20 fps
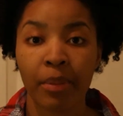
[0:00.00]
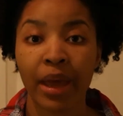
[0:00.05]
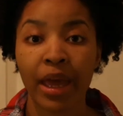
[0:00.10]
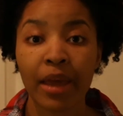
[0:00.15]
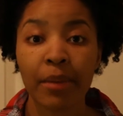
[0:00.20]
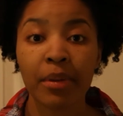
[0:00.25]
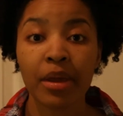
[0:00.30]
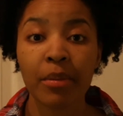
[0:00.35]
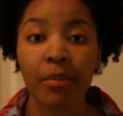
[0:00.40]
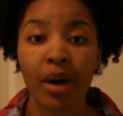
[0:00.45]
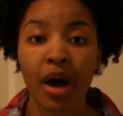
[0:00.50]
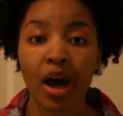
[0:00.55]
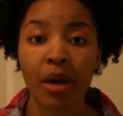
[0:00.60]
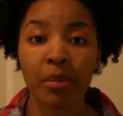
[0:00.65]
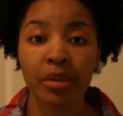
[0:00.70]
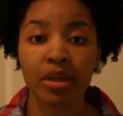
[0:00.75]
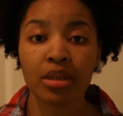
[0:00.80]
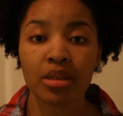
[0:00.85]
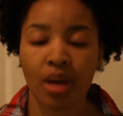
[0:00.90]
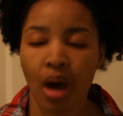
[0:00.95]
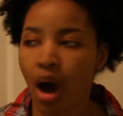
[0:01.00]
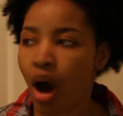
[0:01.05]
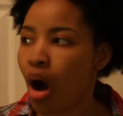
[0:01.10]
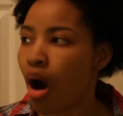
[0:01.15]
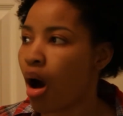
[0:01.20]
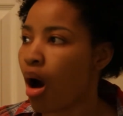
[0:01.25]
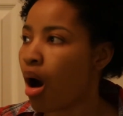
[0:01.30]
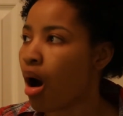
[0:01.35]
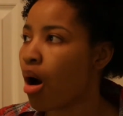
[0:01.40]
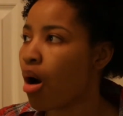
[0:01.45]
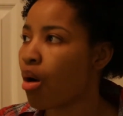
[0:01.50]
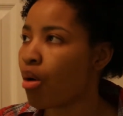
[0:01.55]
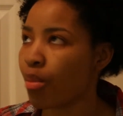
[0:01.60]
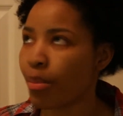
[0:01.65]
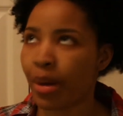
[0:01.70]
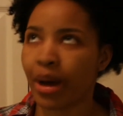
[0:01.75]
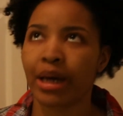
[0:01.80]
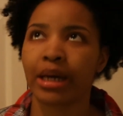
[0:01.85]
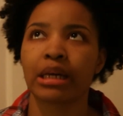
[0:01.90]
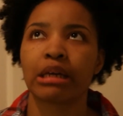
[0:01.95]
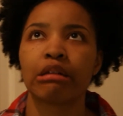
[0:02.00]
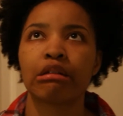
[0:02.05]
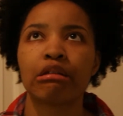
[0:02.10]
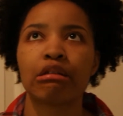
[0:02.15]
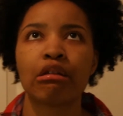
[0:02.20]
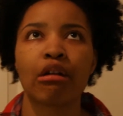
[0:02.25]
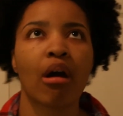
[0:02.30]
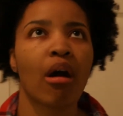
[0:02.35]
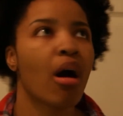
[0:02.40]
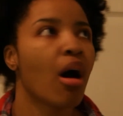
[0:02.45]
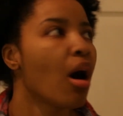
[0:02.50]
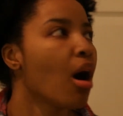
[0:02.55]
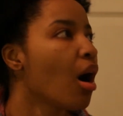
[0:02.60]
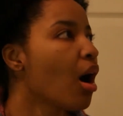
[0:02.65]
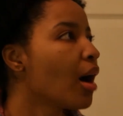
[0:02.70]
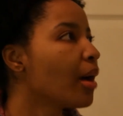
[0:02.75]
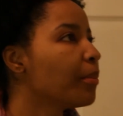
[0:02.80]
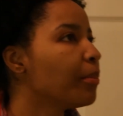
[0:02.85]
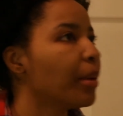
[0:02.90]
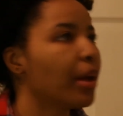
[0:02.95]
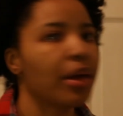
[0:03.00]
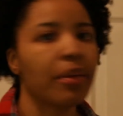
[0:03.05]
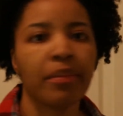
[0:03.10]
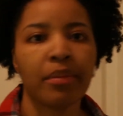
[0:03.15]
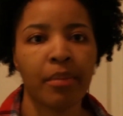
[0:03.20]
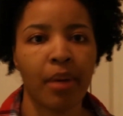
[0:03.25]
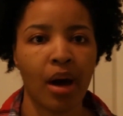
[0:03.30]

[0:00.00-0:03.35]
Baby mamas. Oh my God, baby